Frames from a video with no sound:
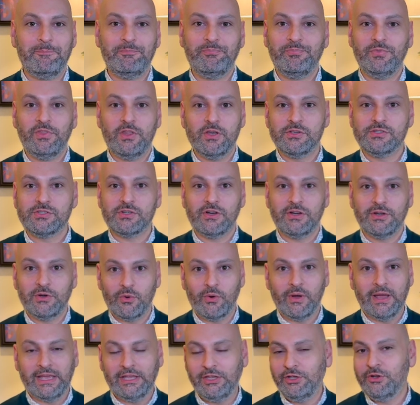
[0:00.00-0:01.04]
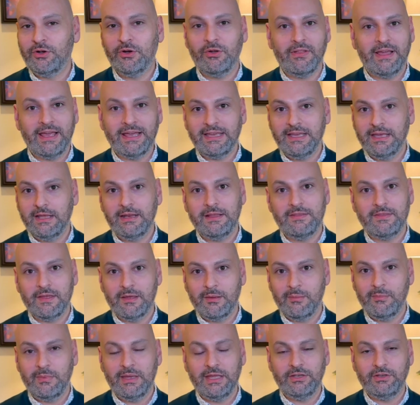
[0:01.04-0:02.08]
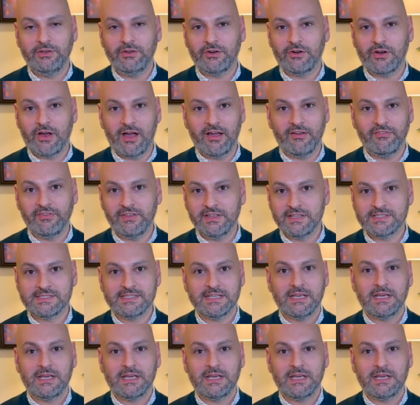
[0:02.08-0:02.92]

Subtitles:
Those are annoying. You don't like getting them in your office.